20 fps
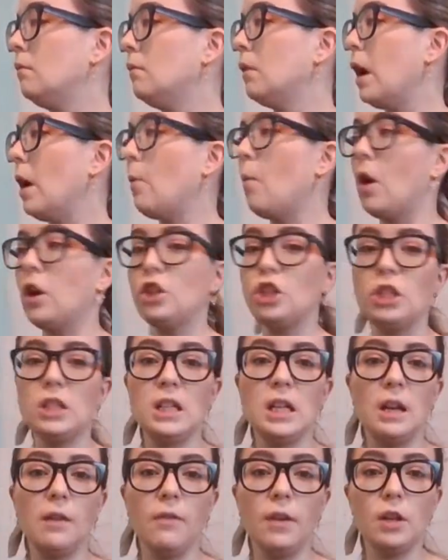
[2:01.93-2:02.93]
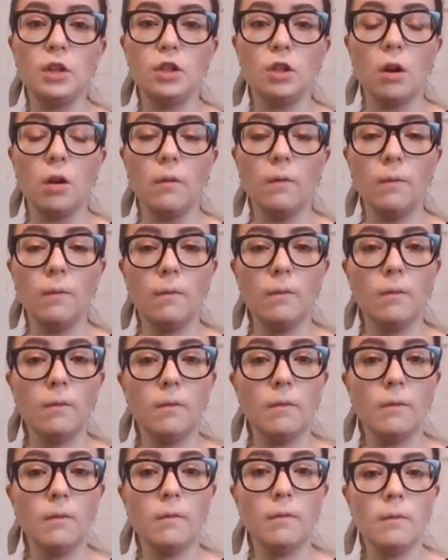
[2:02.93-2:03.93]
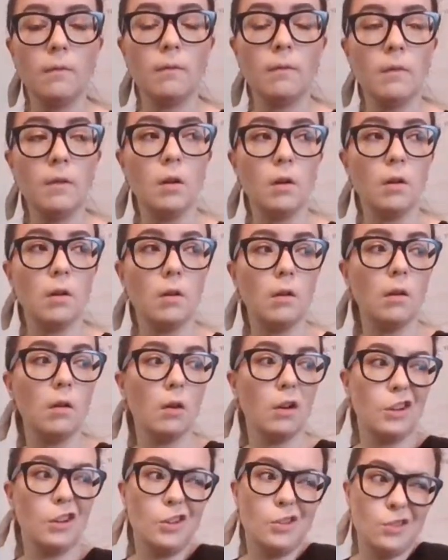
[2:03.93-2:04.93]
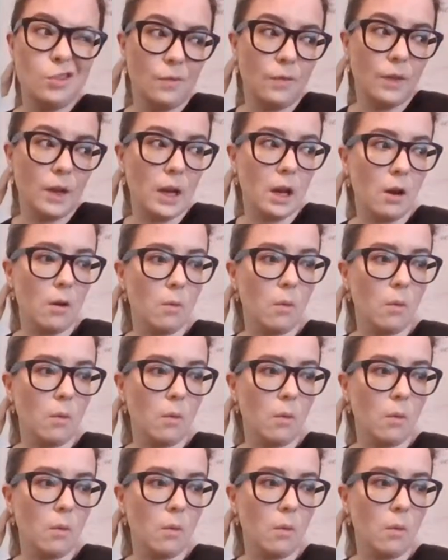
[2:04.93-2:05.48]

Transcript: and watch a TV show or YouTube video or